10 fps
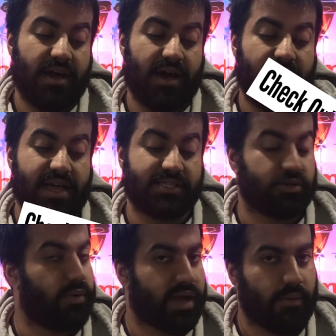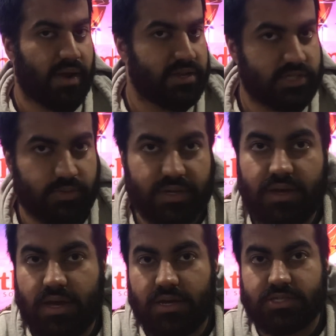And so we'll get right into it.
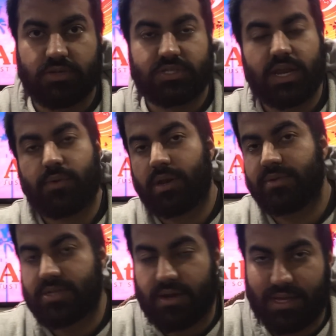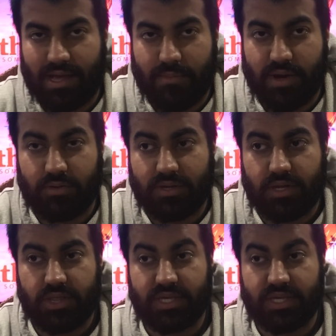So today we're going to be talking about